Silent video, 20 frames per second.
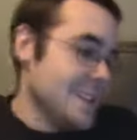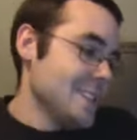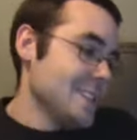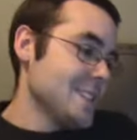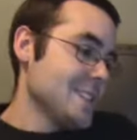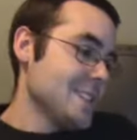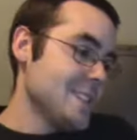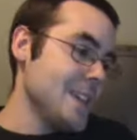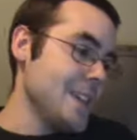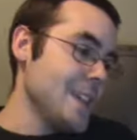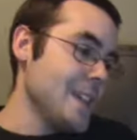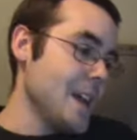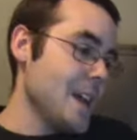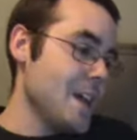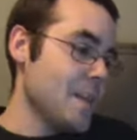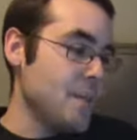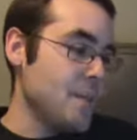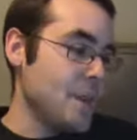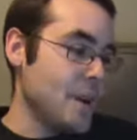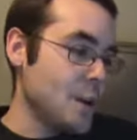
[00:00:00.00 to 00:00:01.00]

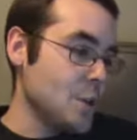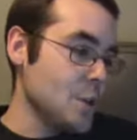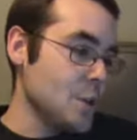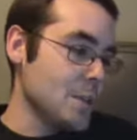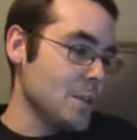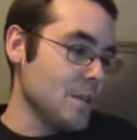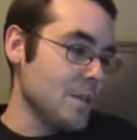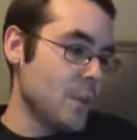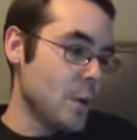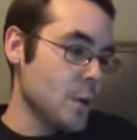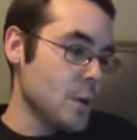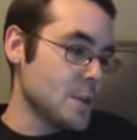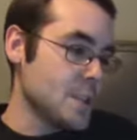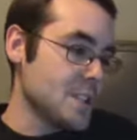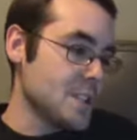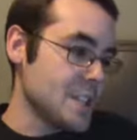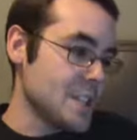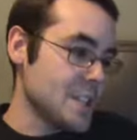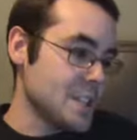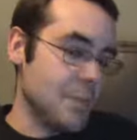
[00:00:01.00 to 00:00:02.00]
CM Punk
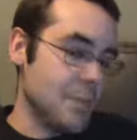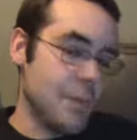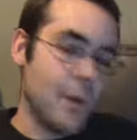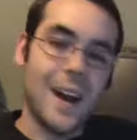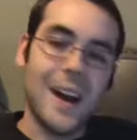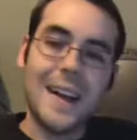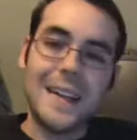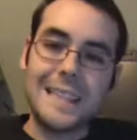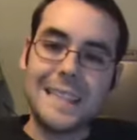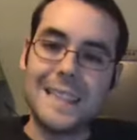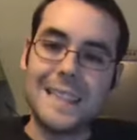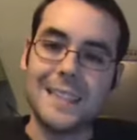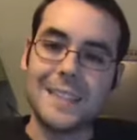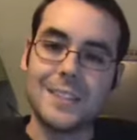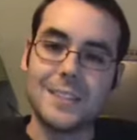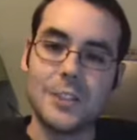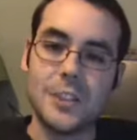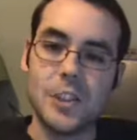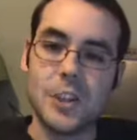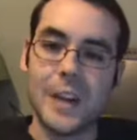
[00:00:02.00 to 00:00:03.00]
versus Brock
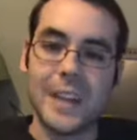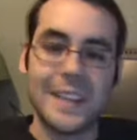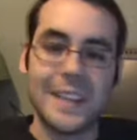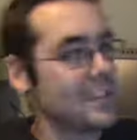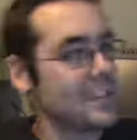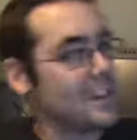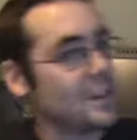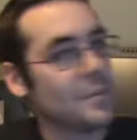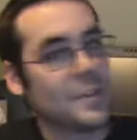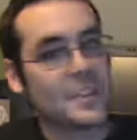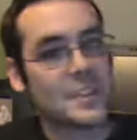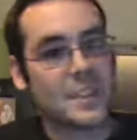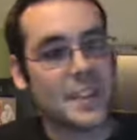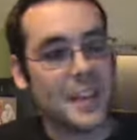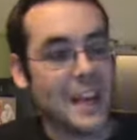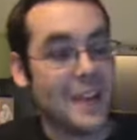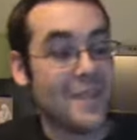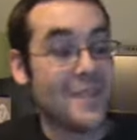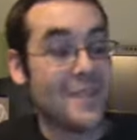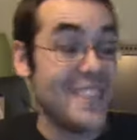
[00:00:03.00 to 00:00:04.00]
Lesnar at
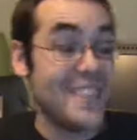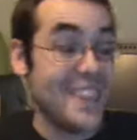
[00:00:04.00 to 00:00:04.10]
SummerSlam.